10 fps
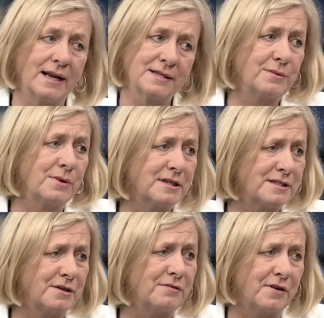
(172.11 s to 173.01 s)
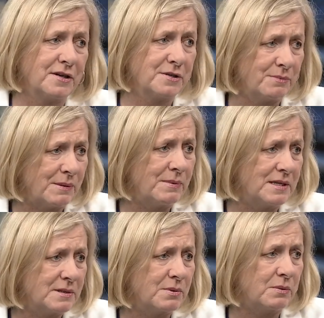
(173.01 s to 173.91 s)
It hasn't worked so far, so maybe
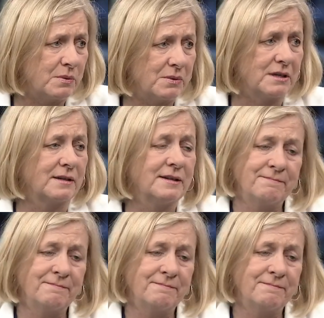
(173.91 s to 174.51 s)
this one will work.